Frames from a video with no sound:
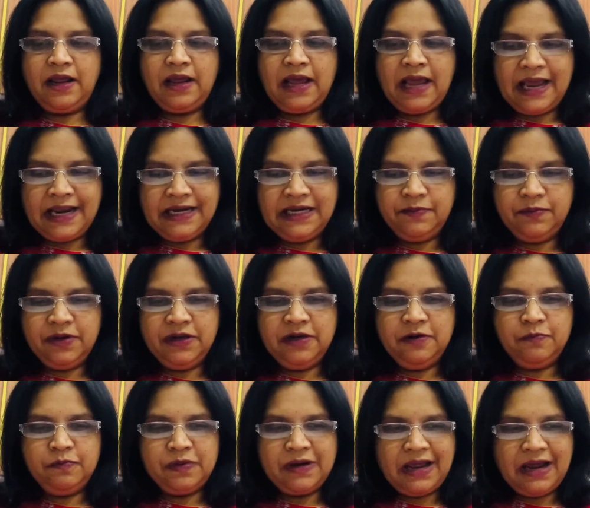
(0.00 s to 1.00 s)
animal,
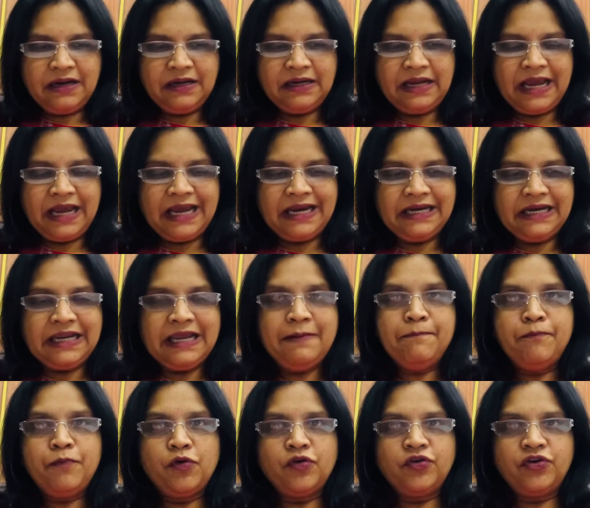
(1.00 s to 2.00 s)
plant and
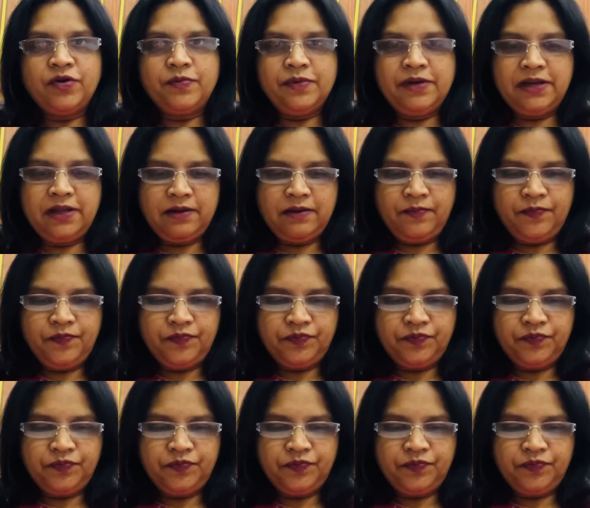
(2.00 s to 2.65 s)
imponderabilia